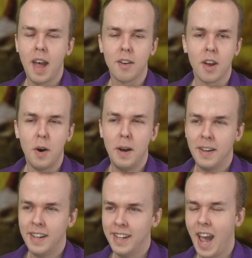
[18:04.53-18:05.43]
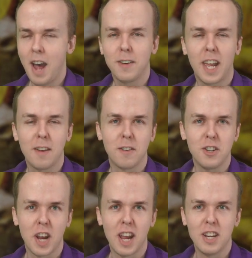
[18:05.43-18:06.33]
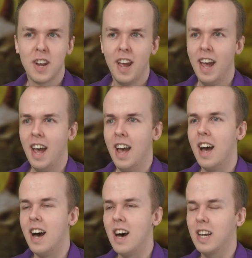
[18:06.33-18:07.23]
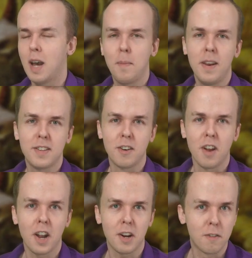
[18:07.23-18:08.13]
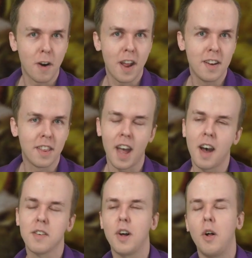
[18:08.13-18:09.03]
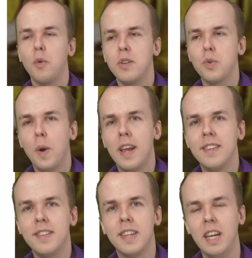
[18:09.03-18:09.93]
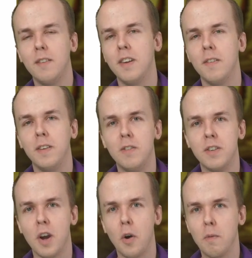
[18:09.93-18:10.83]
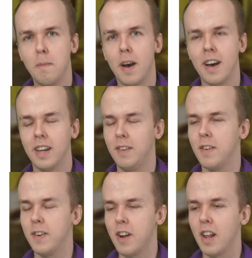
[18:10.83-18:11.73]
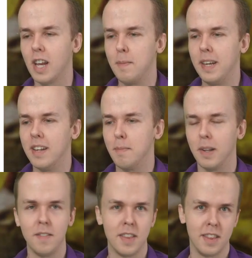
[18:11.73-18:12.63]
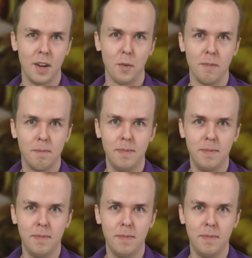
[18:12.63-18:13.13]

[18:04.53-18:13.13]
I don't know. Advocate for change. Companies are not your friend. The house always wins, even if you don't, even if you're not like me and believe that they